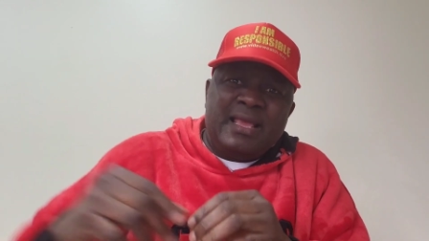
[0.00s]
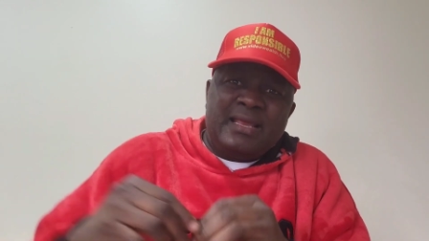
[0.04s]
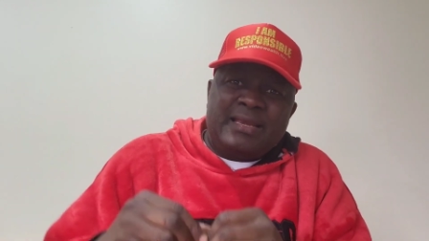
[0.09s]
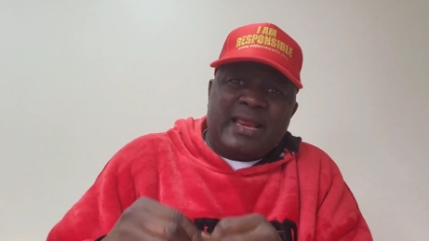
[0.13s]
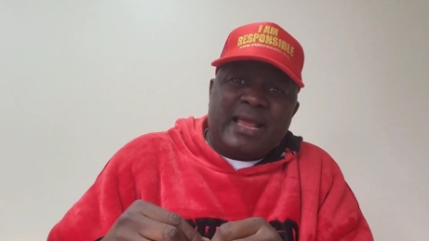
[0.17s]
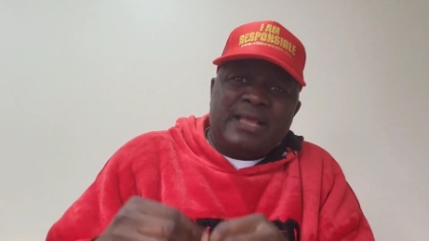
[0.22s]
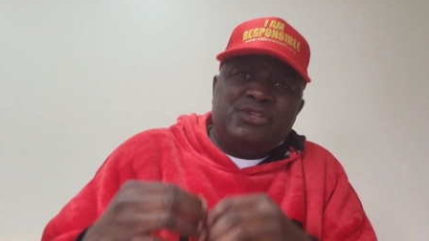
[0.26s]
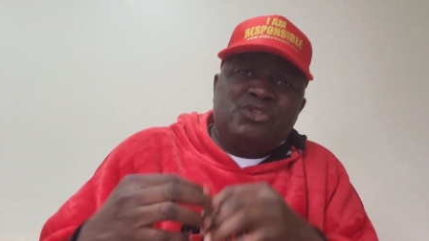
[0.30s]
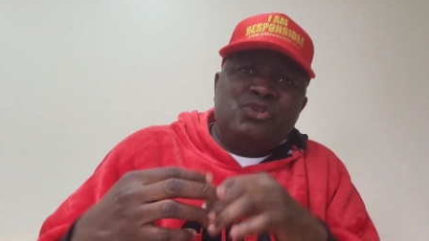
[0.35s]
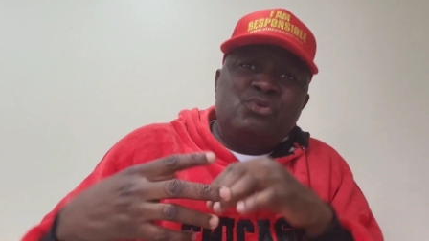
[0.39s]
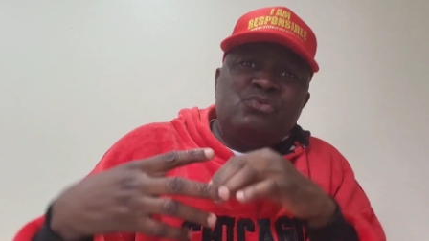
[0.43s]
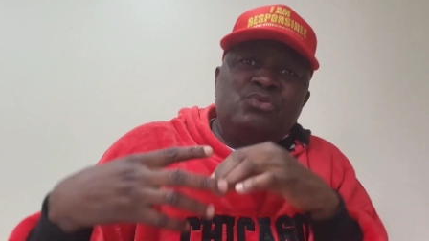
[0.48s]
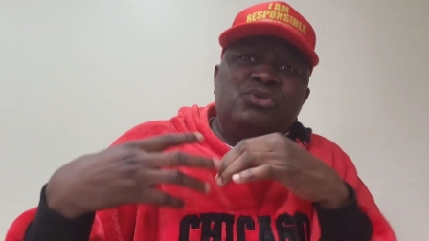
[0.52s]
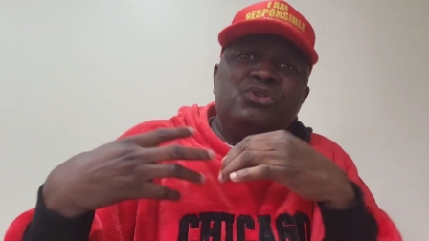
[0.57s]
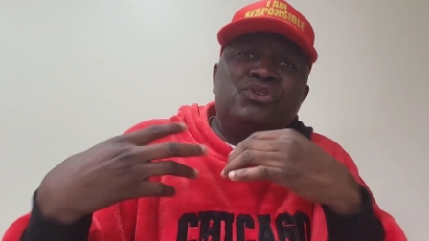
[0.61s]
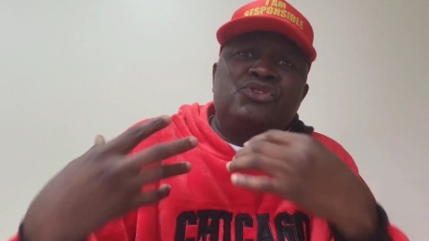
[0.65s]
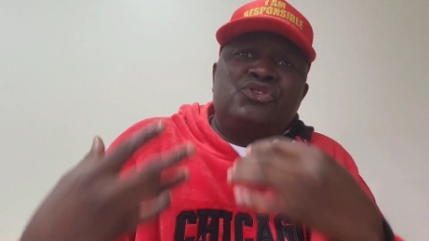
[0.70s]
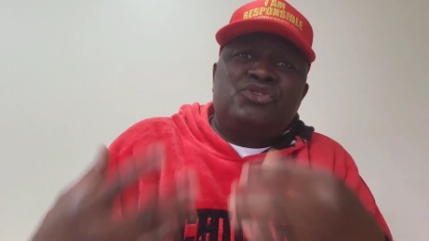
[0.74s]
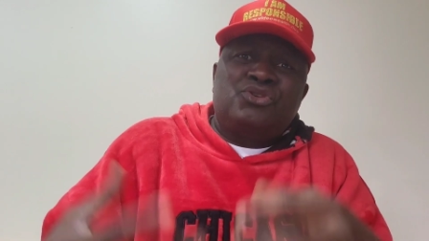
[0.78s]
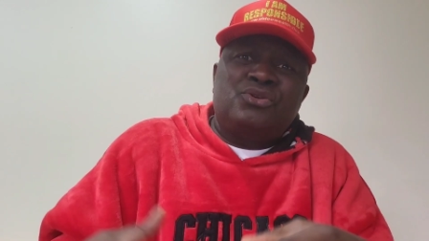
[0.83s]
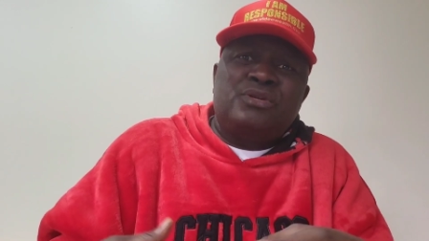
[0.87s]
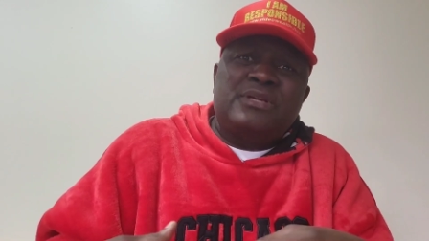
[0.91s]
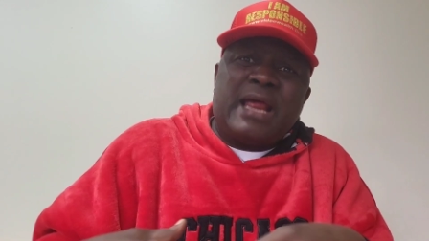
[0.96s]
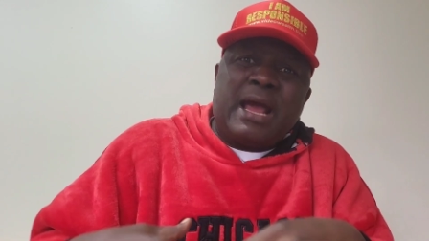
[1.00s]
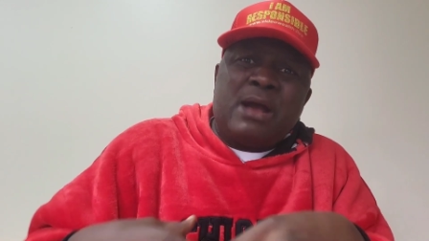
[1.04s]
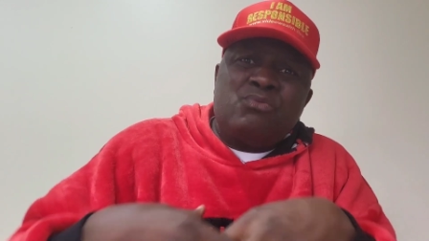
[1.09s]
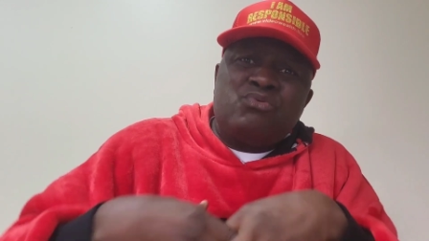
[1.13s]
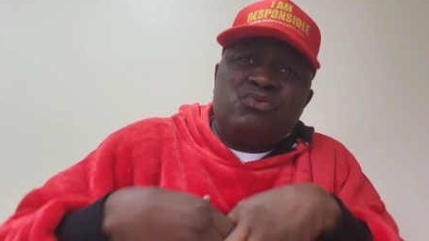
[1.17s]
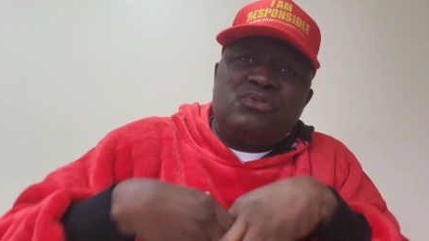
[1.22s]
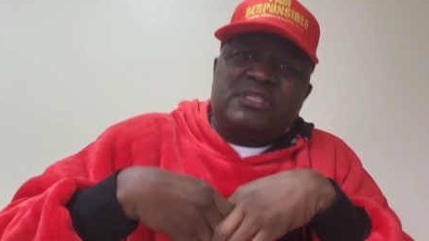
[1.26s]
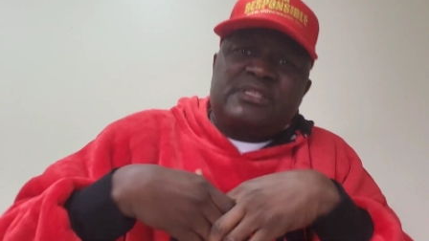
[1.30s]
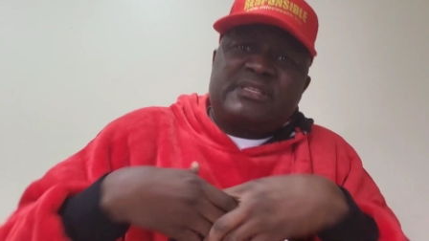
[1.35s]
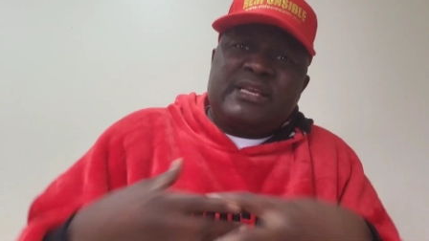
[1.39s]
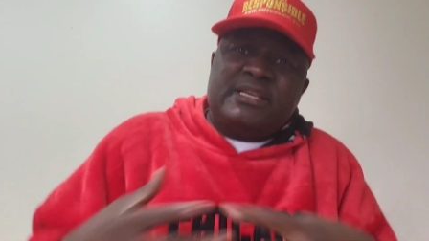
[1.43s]
that you will do that
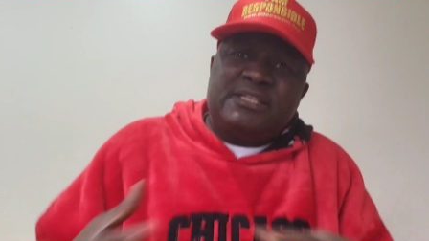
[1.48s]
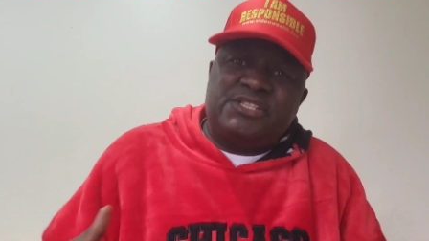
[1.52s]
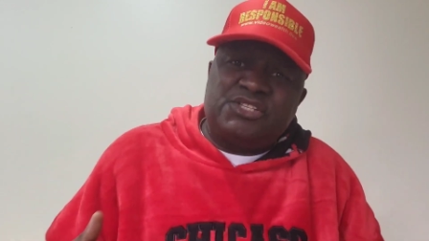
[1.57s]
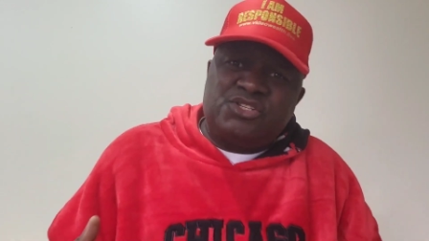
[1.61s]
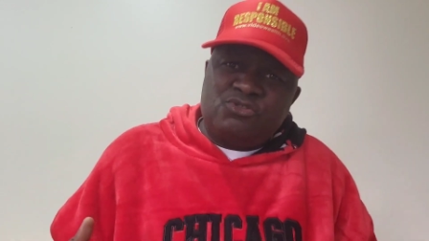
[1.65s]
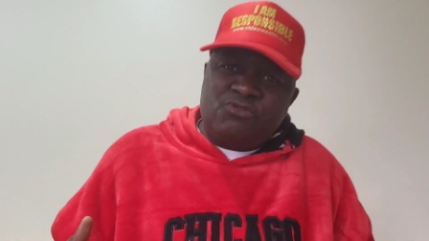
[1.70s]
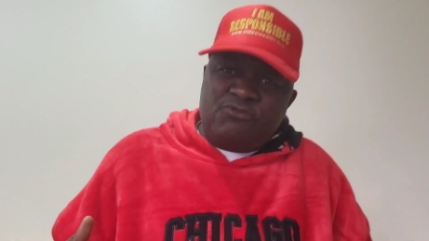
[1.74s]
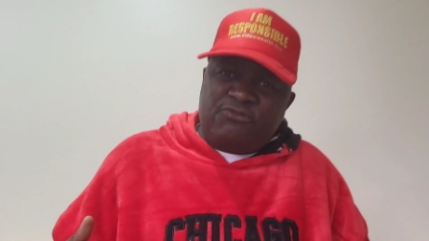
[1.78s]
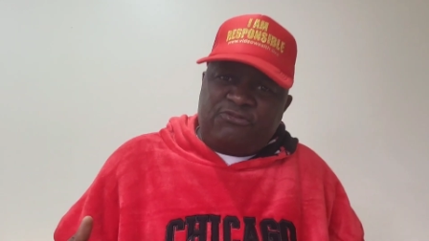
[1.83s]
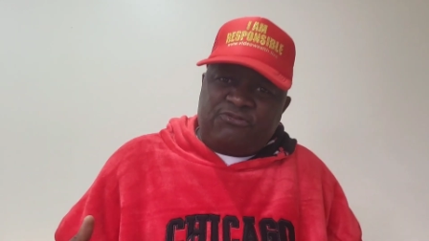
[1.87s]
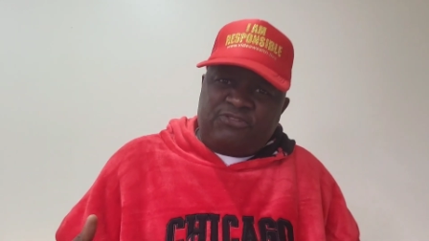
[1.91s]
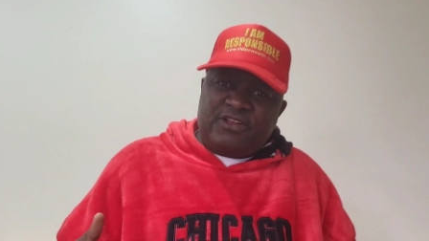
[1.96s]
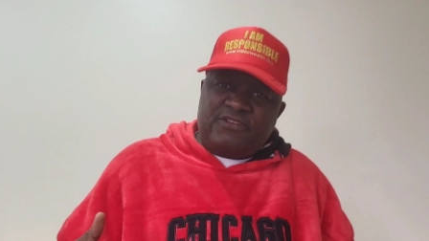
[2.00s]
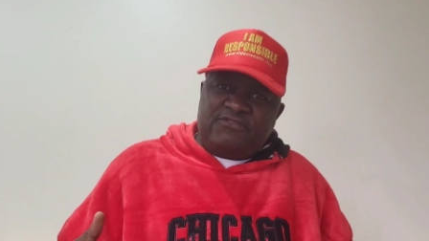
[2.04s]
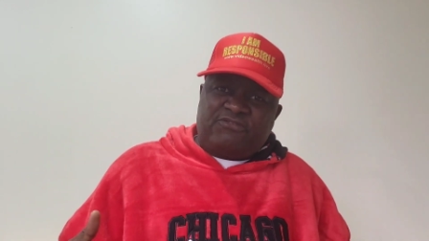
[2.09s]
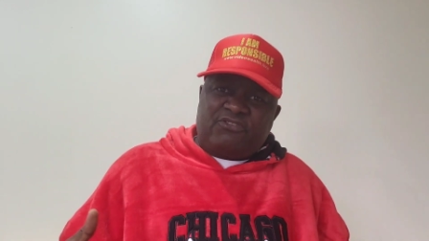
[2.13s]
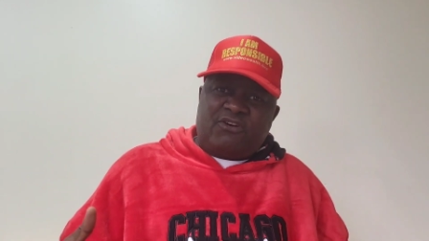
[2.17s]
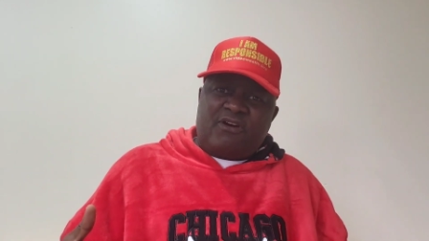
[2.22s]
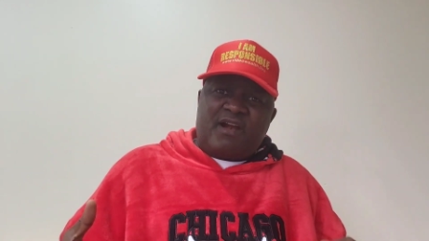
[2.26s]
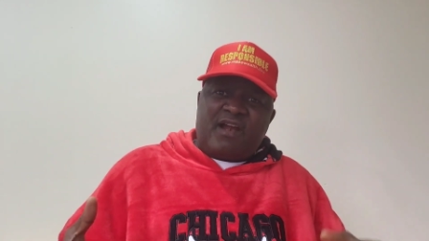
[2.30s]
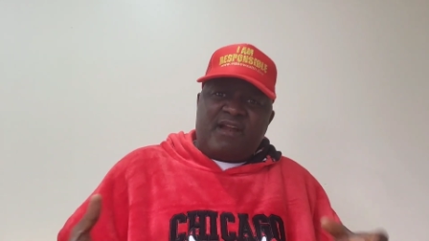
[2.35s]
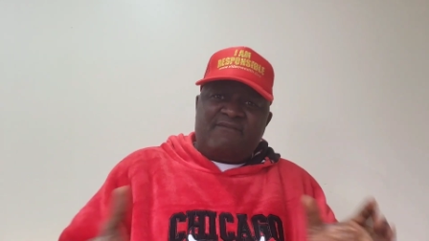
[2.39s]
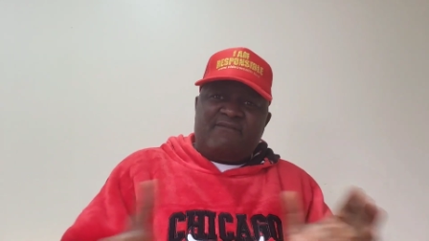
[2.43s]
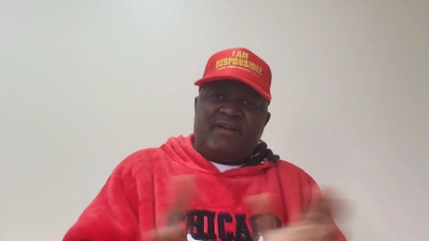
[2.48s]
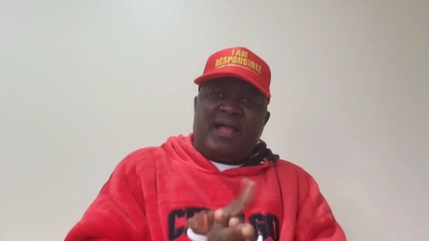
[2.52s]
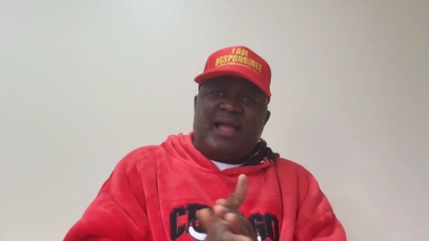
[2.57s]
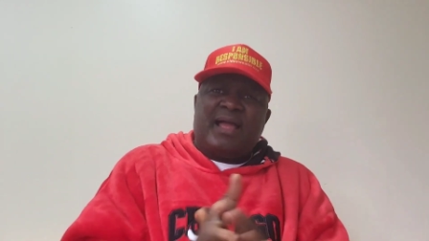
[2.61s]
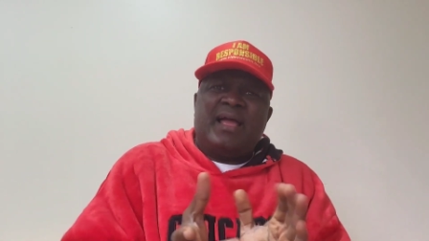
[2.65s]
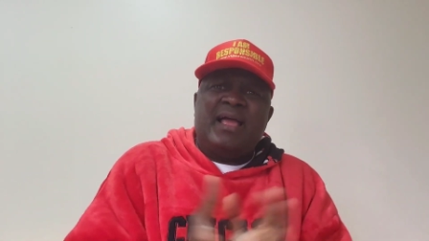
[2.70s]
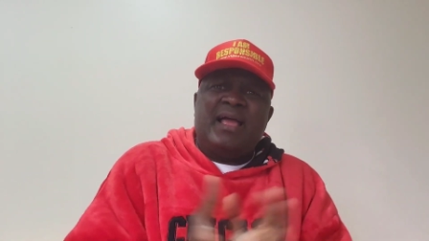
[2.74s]
will set you free forever.